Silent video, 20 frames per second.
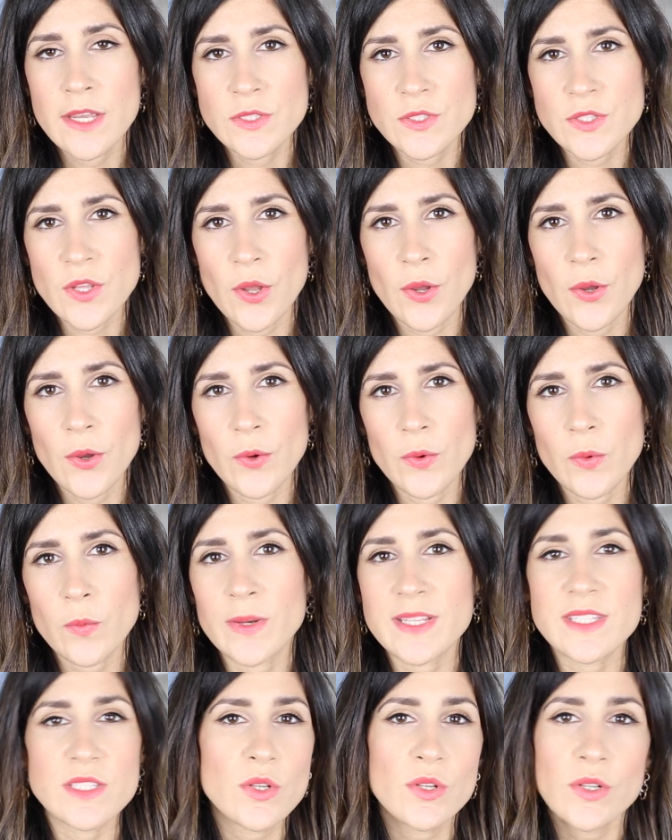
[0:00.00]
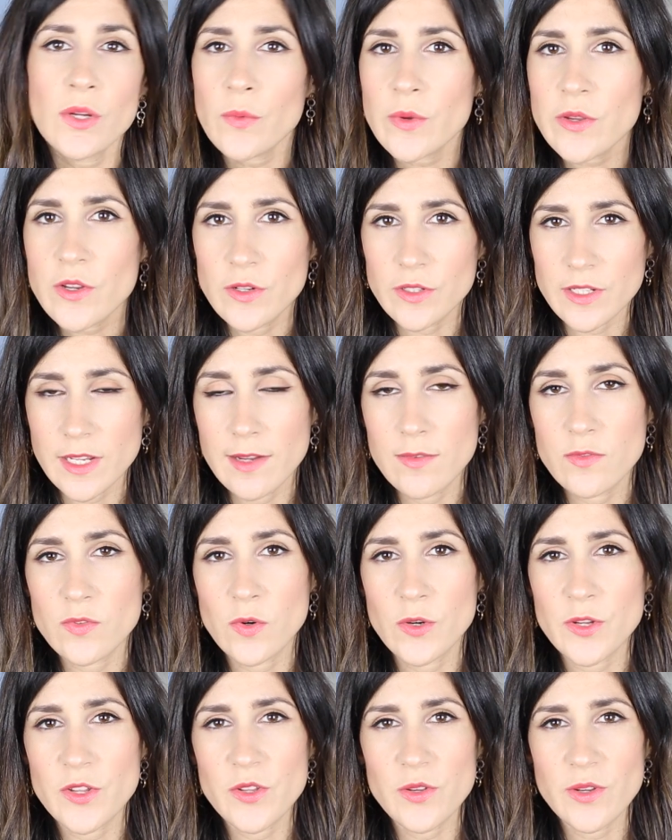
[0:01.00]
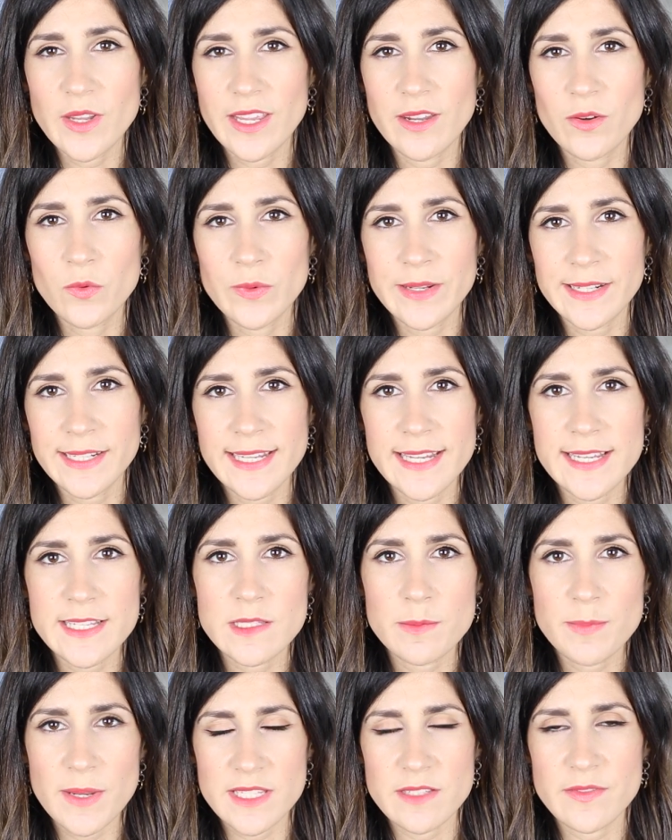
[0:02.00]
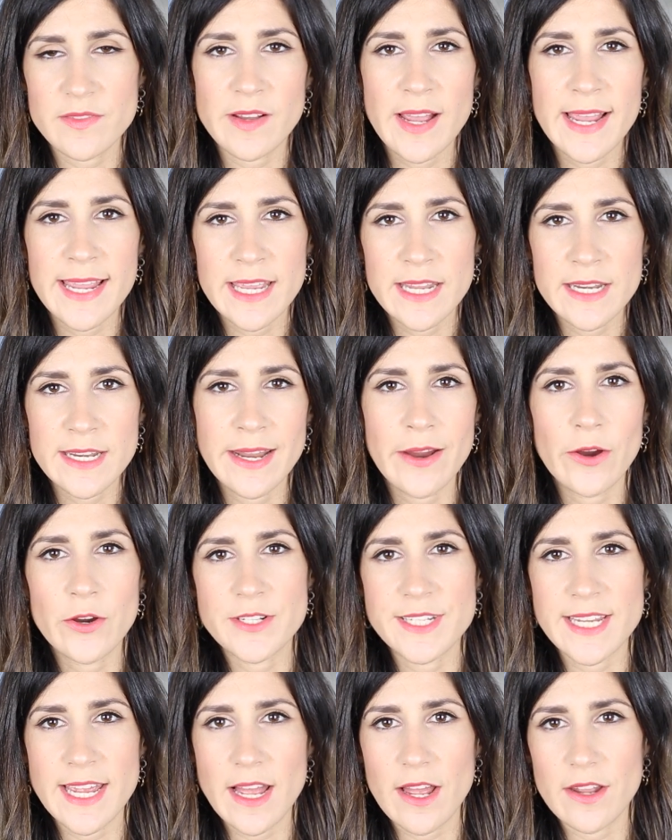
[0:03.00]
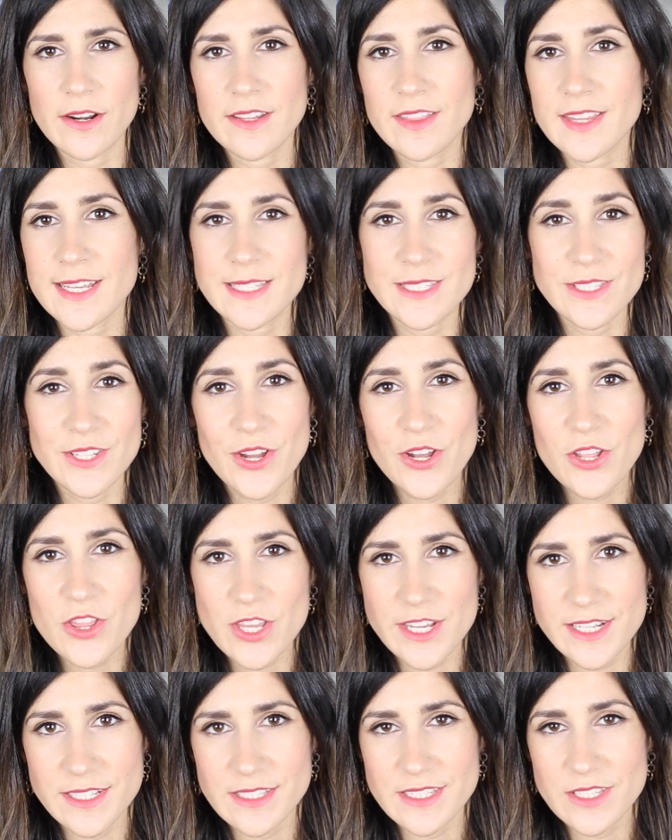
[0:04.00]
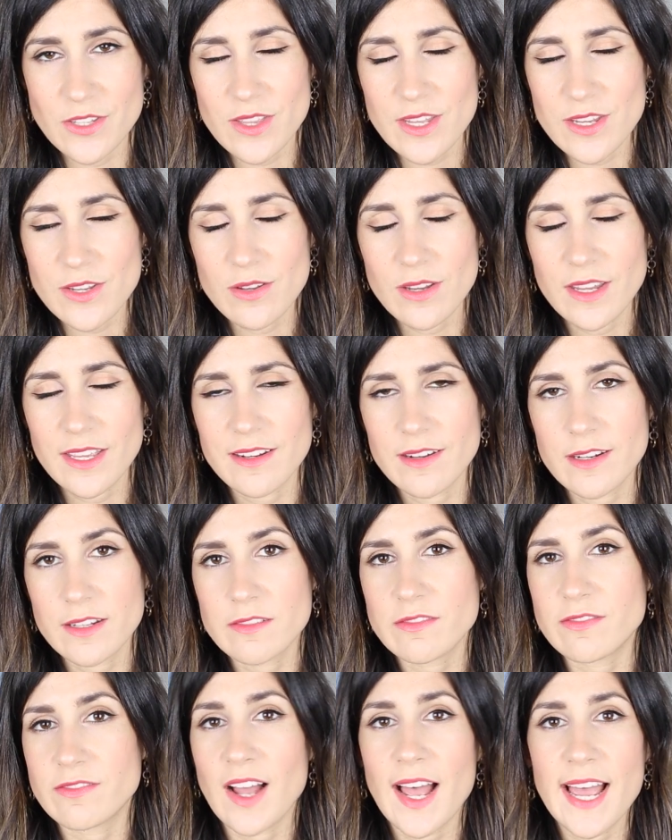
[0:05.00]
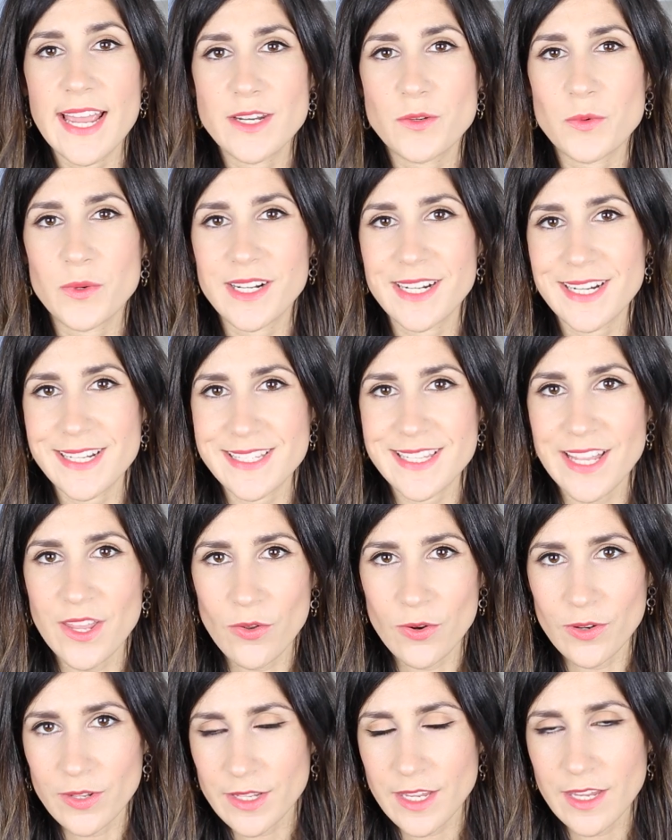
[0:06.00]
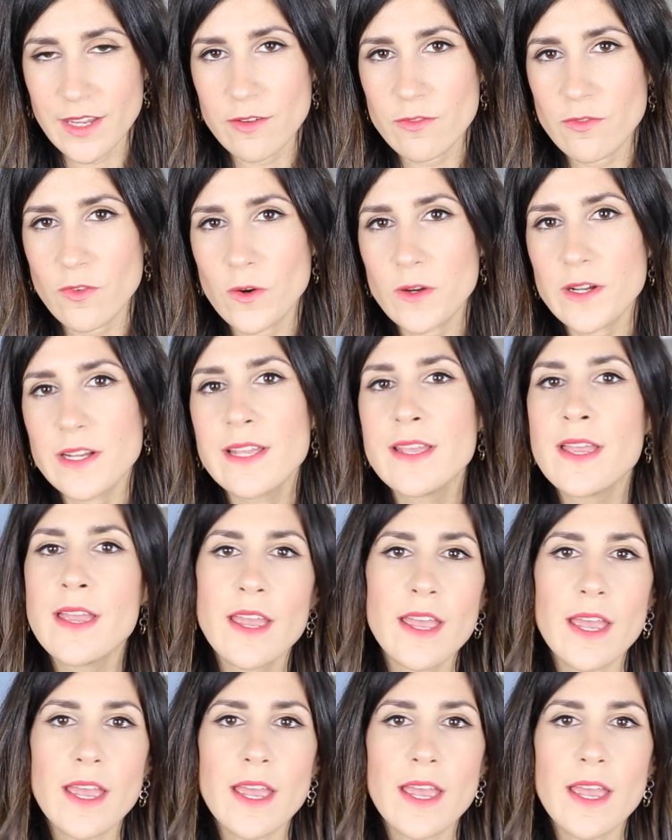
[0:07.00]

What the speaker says: So once you know what you're looking for, you can really specify and narrow down these searches so that you can find what it is that you're looking for.